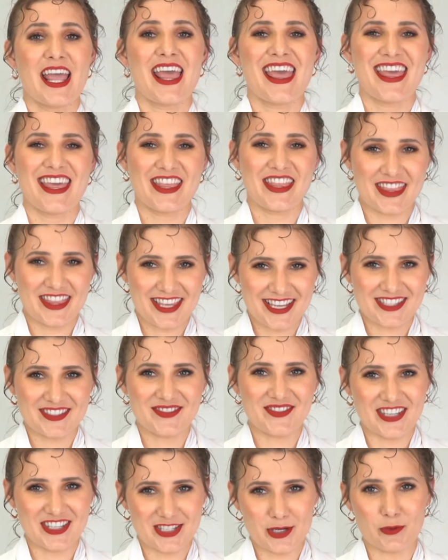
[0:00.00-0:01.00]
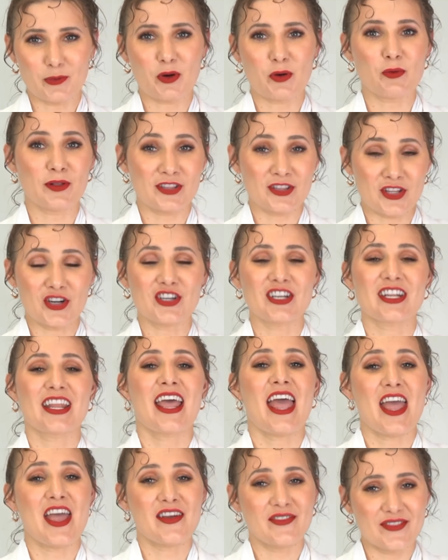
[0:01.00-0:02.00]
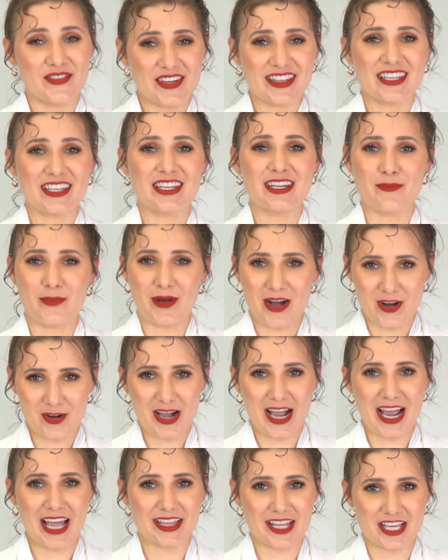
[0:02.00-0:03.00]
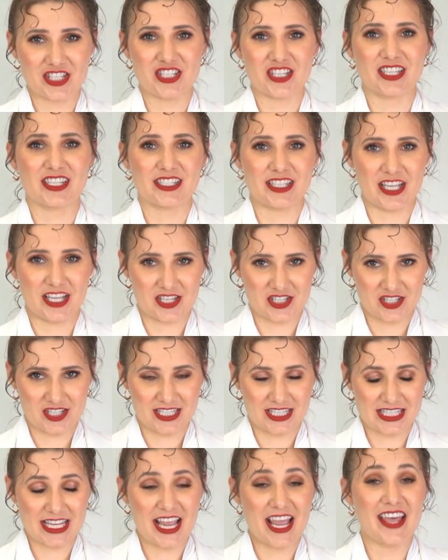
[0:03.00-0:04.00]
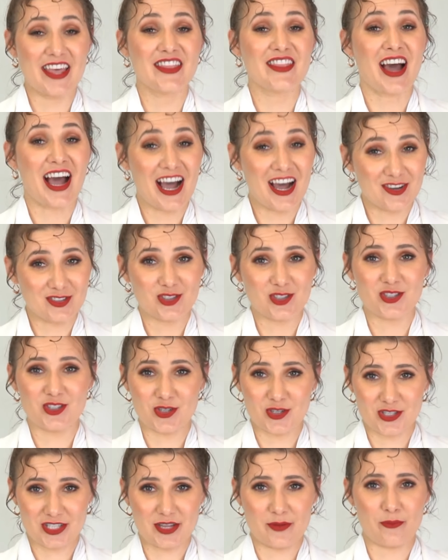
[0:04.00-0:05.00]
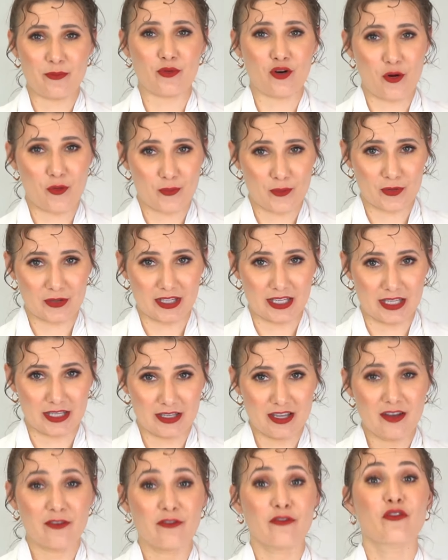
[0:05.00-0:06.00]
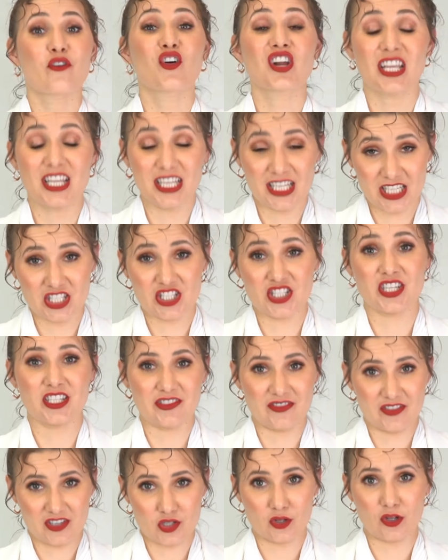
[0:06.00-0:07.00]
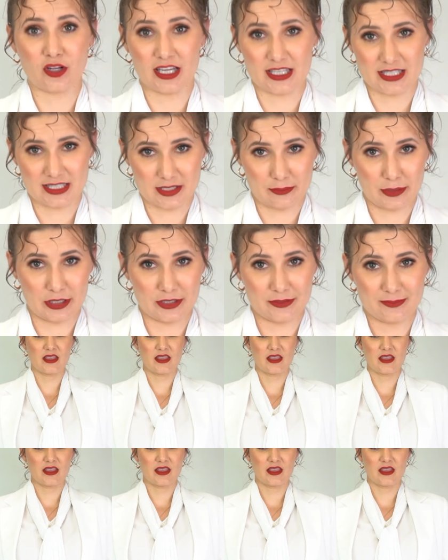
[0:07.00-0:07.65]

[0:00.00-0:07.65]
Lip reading: In this video, we will learn everything about eyelash extensions and how to choose them properly for each individual customer.